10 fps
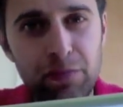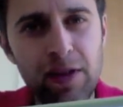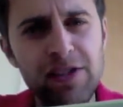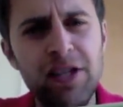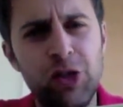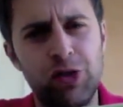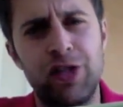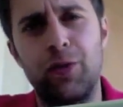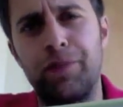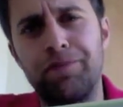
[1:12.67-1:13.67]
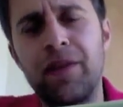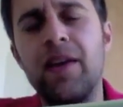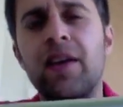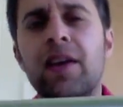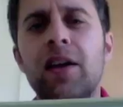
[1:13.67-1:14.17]
It's an interesting word.
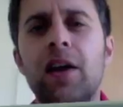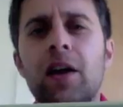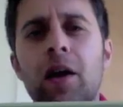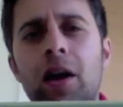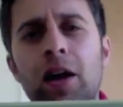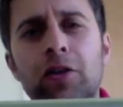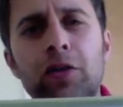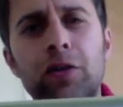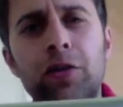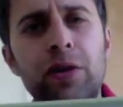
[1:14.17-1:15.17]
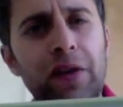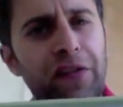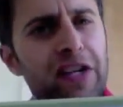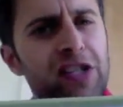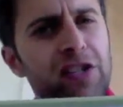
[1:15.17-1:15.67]
Two
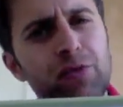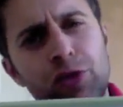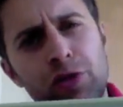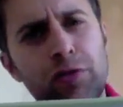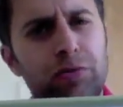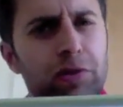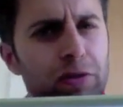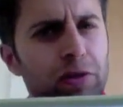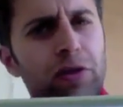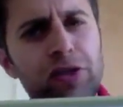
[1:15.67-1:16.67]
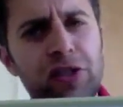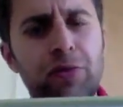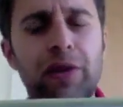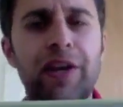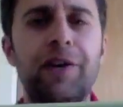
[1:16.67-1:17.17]
definitions which are closely
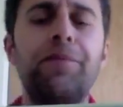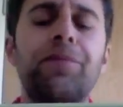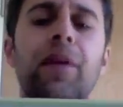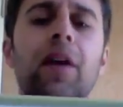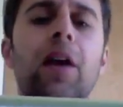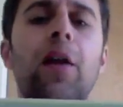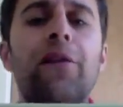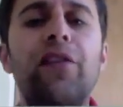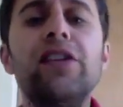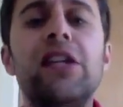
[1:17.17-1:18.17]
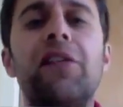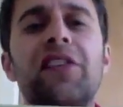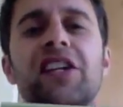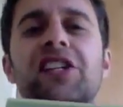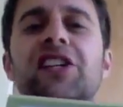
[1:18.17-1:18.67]
related. The first
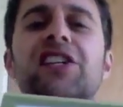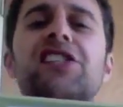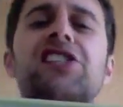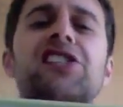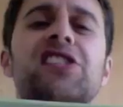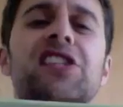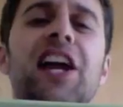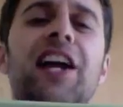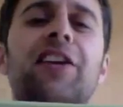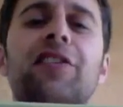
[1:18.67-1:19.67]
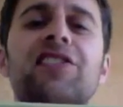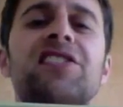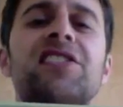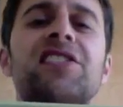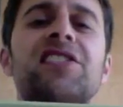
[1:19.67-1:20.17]
definition is a standard, a
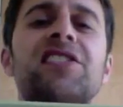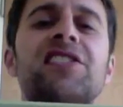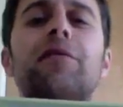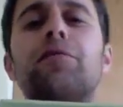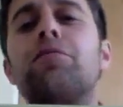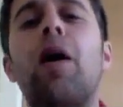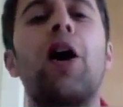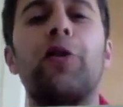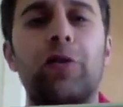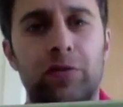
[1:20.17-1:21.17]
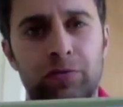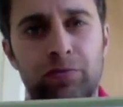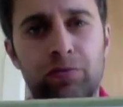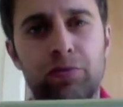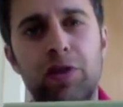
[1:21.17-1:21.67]
set model,
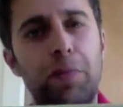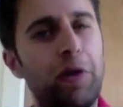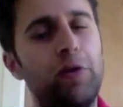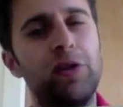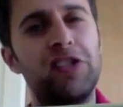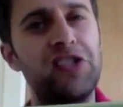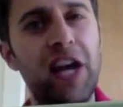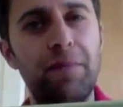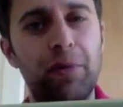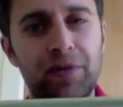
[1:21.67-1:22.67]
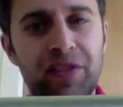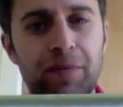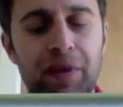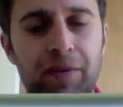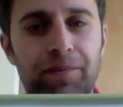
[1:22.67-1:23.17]
typical example of something.